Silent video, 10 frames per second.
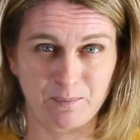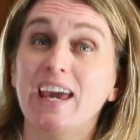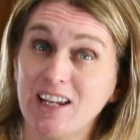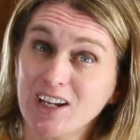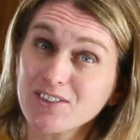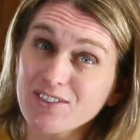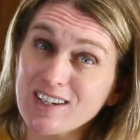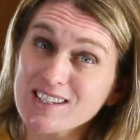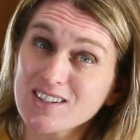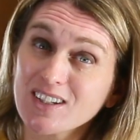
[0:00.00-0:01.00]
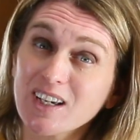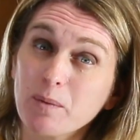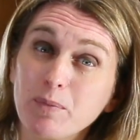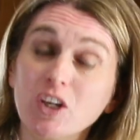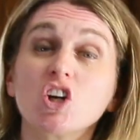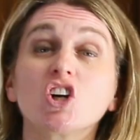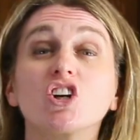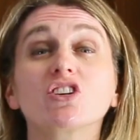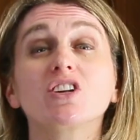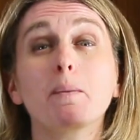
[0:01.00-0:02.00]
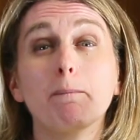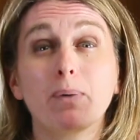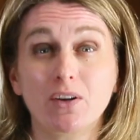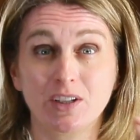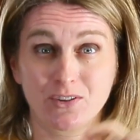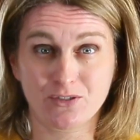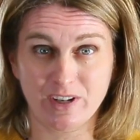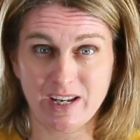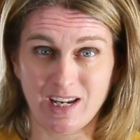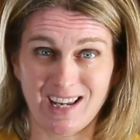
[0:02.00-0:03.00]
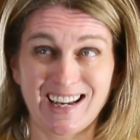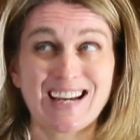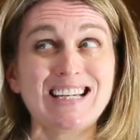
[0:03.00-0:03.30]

Another reason can be early potty training.